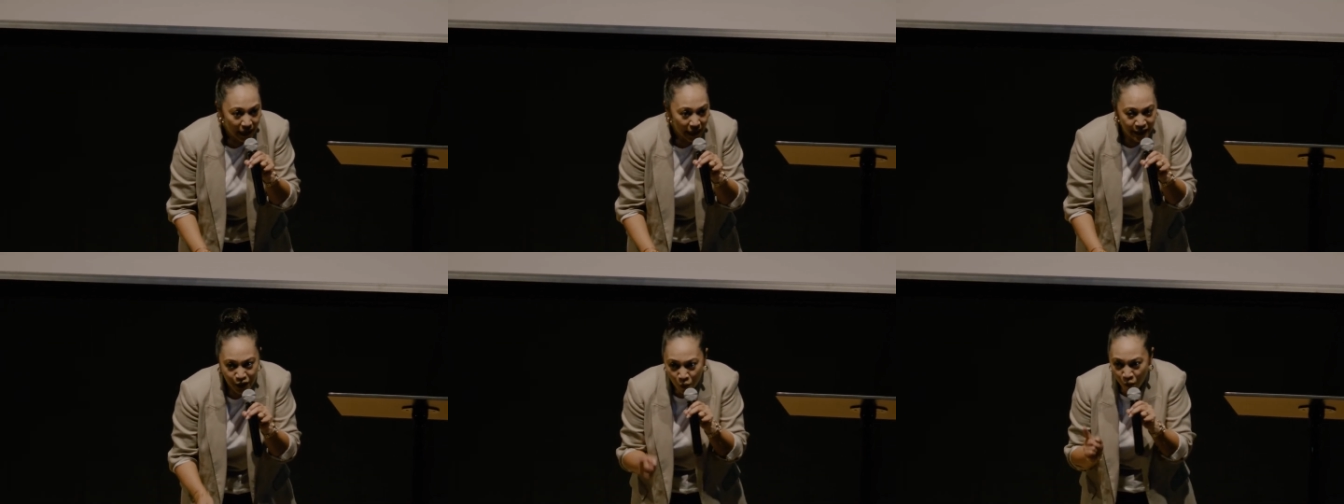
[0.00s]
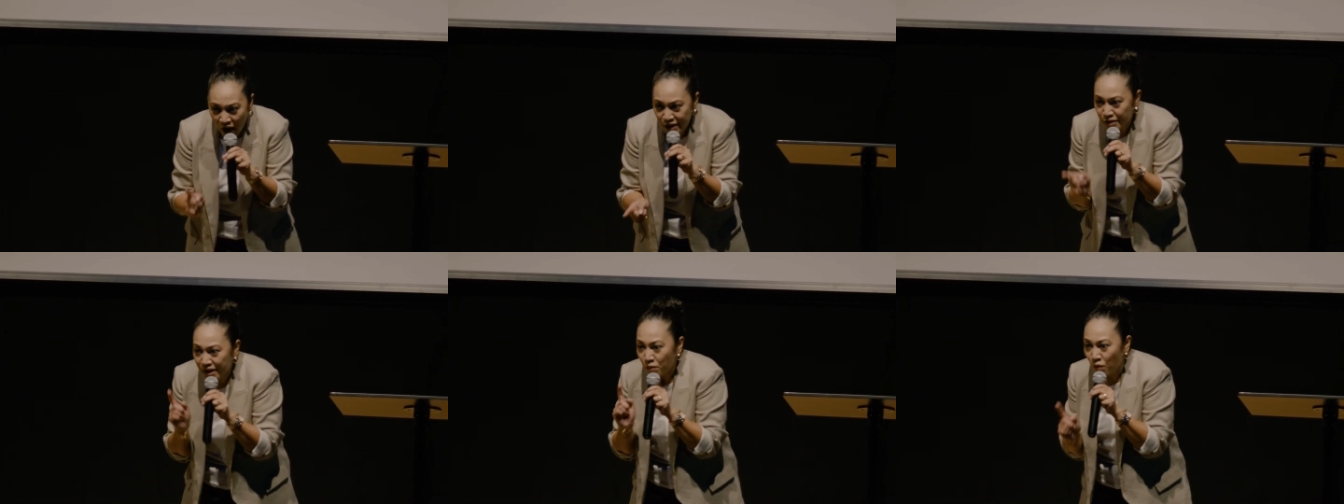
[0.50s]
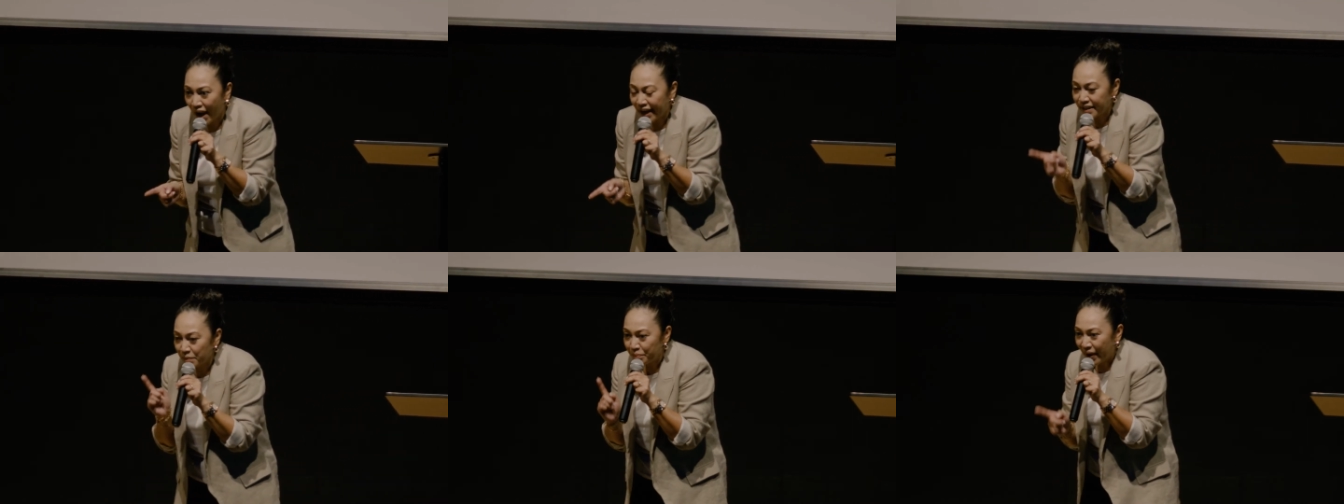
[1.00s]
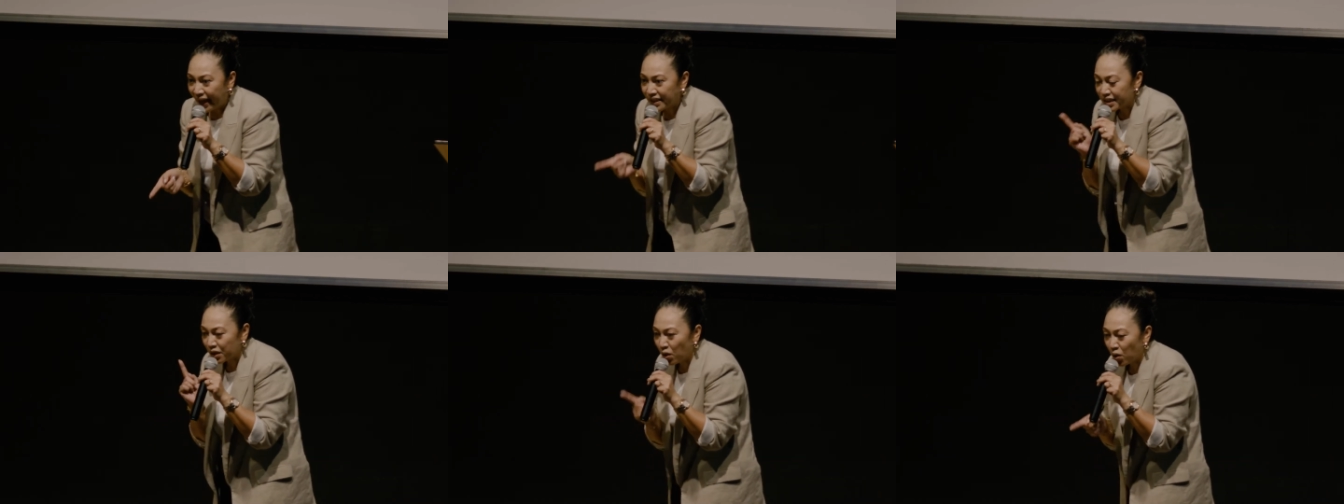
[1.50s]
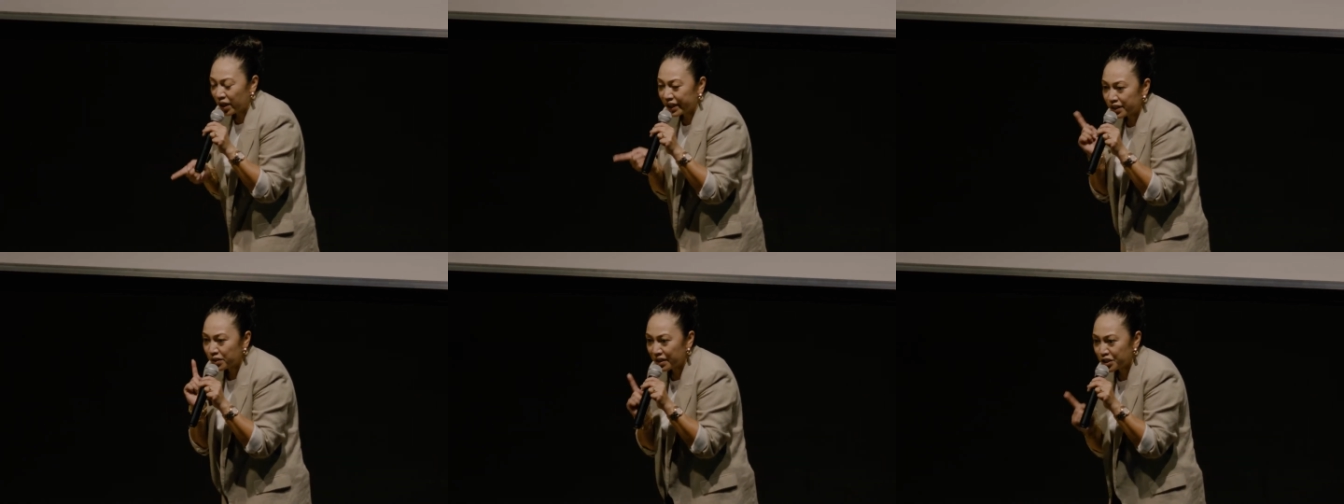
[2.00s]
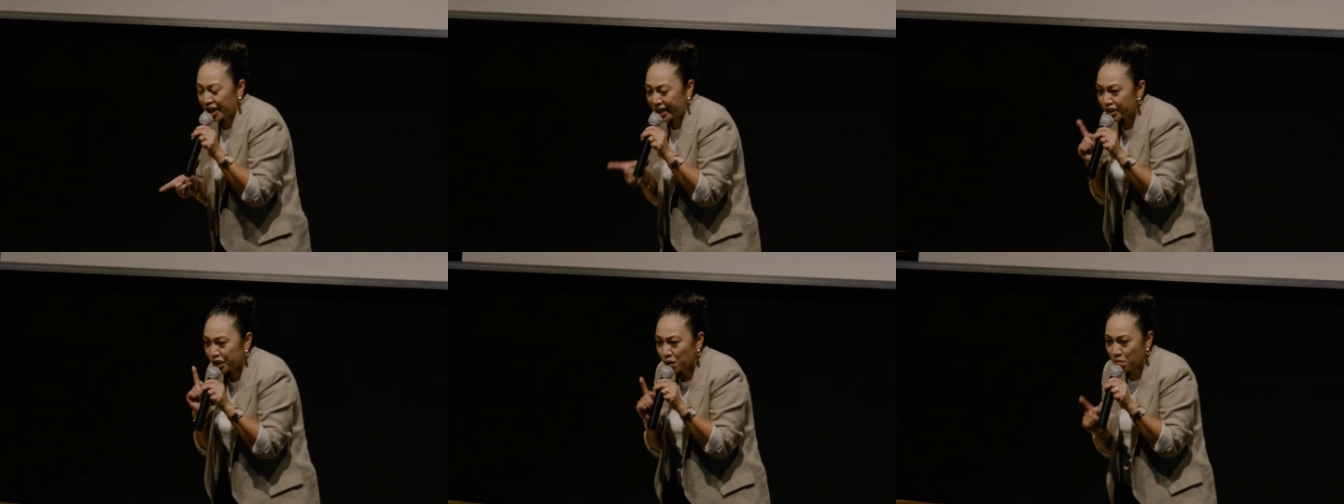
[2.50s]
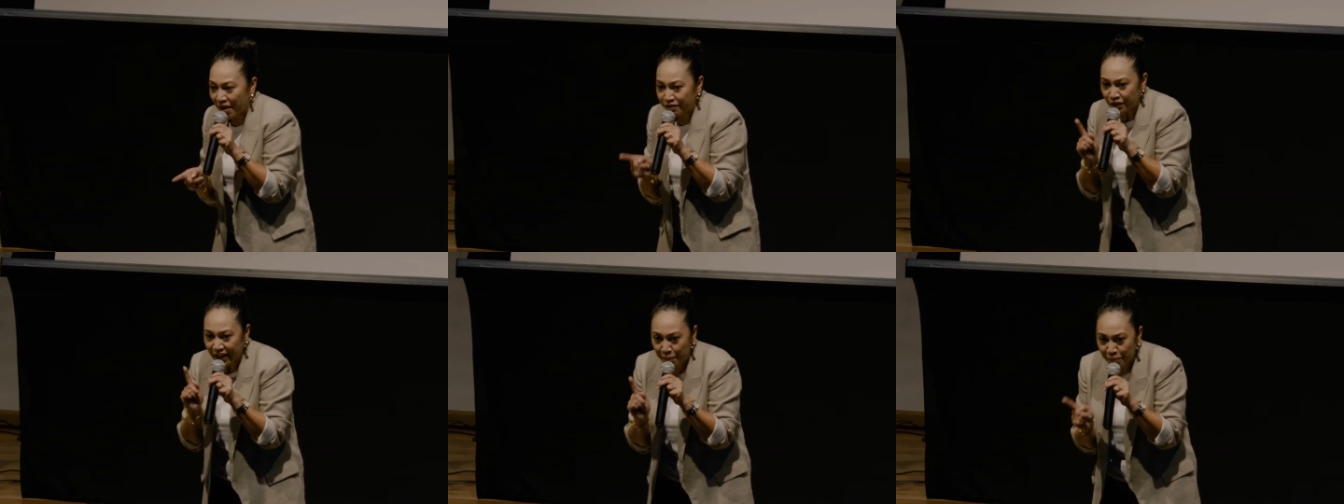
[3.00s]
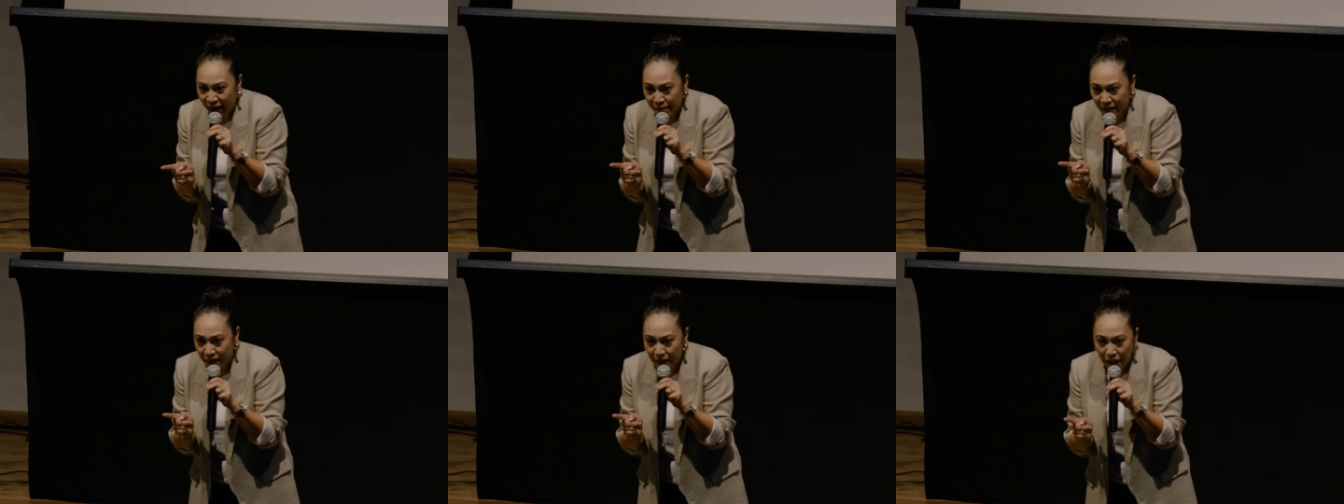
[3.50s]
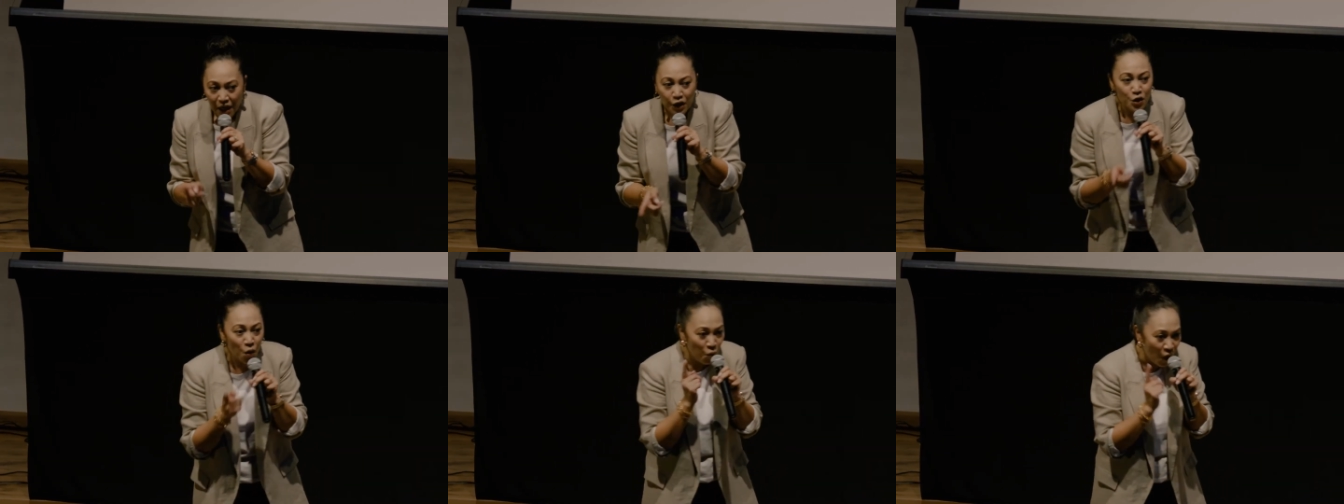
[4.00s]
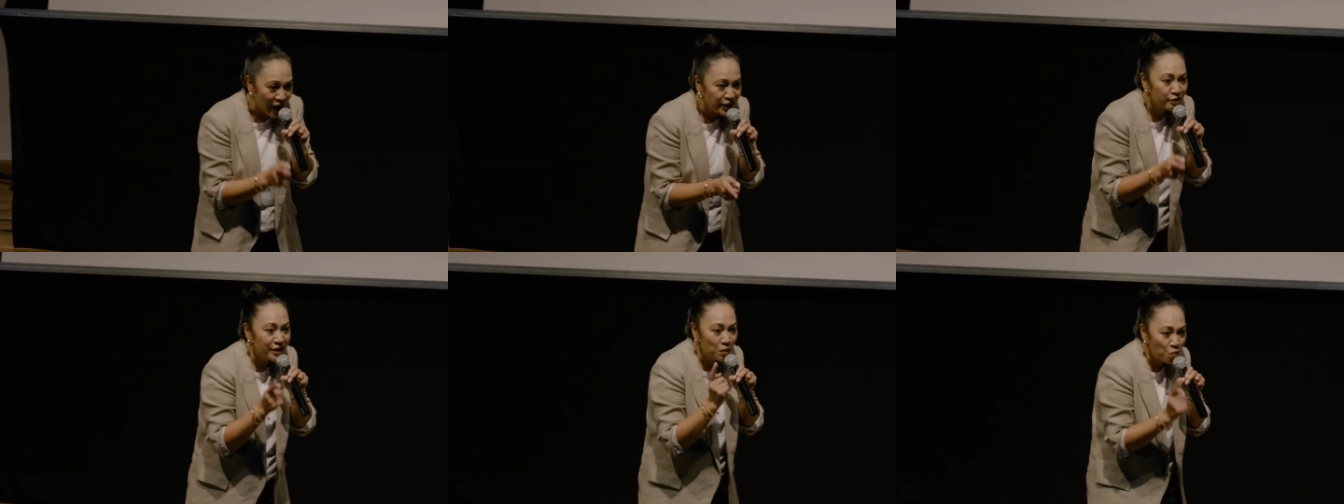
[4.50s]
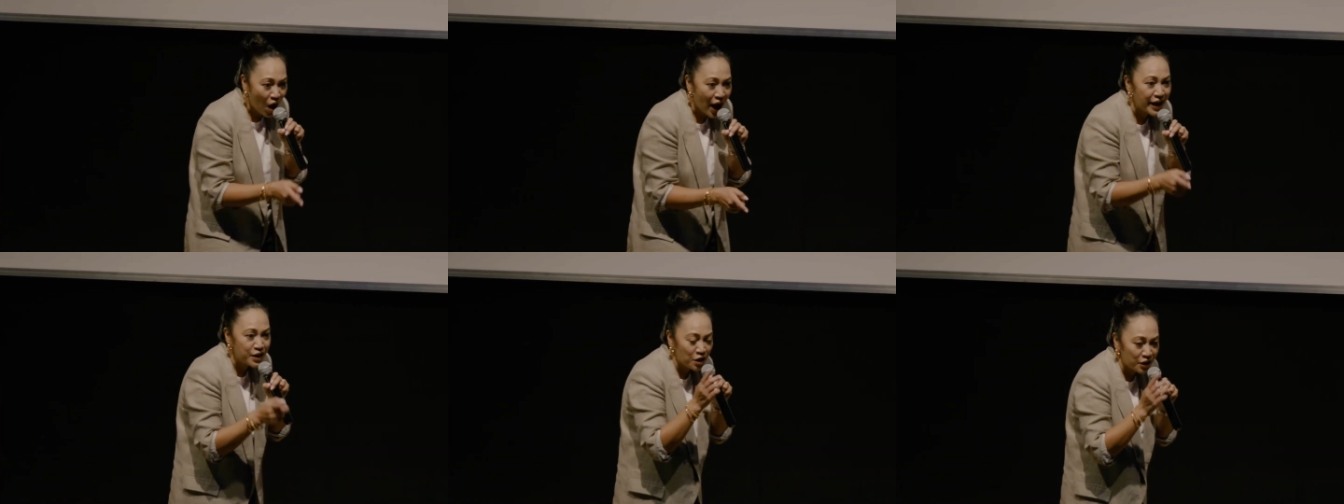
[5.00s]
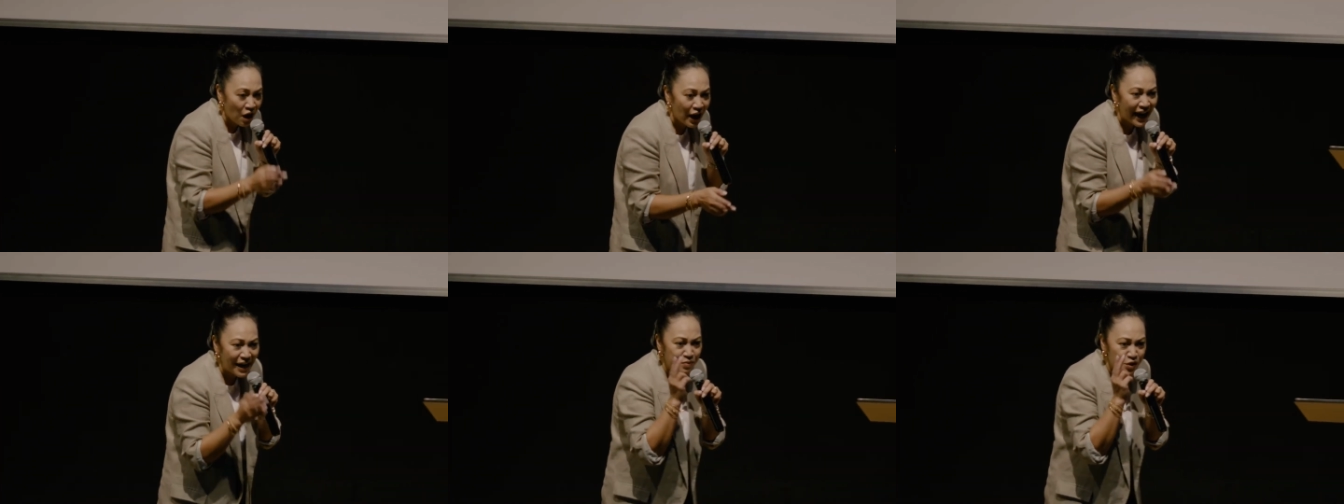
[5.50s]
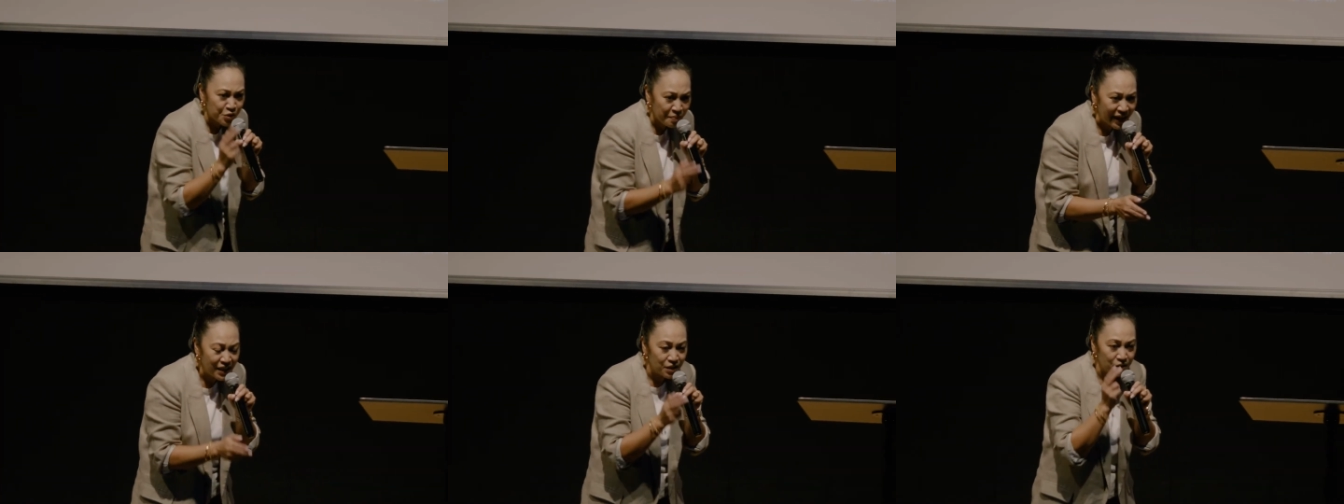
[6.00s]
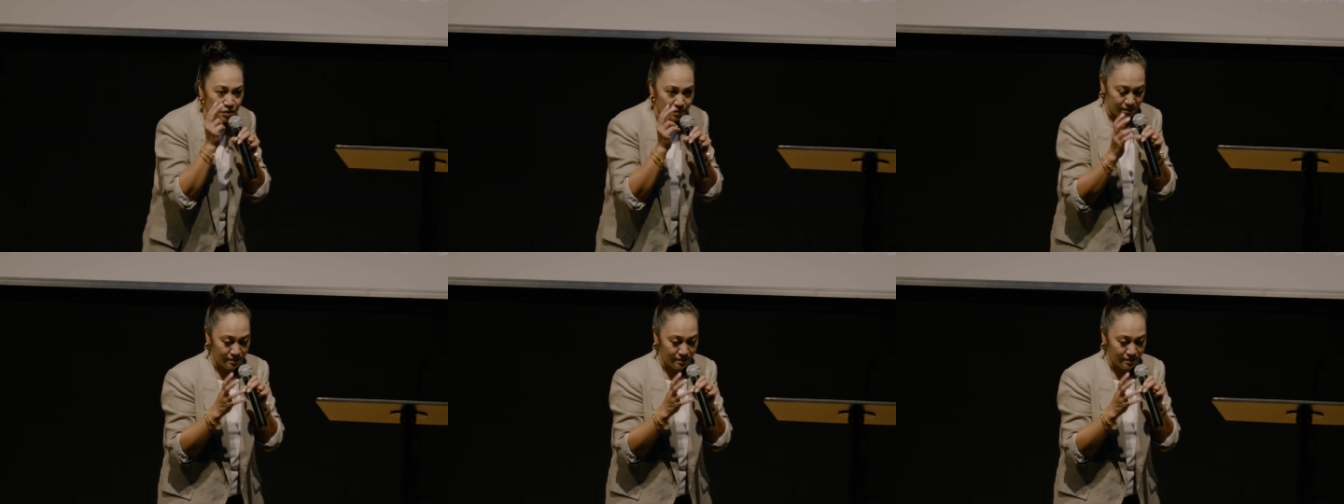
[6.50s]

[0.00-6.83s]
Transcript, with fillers: And you're wondering why the banks are calling you and chasing you up for that payment. You're wondering why you're not able to make your...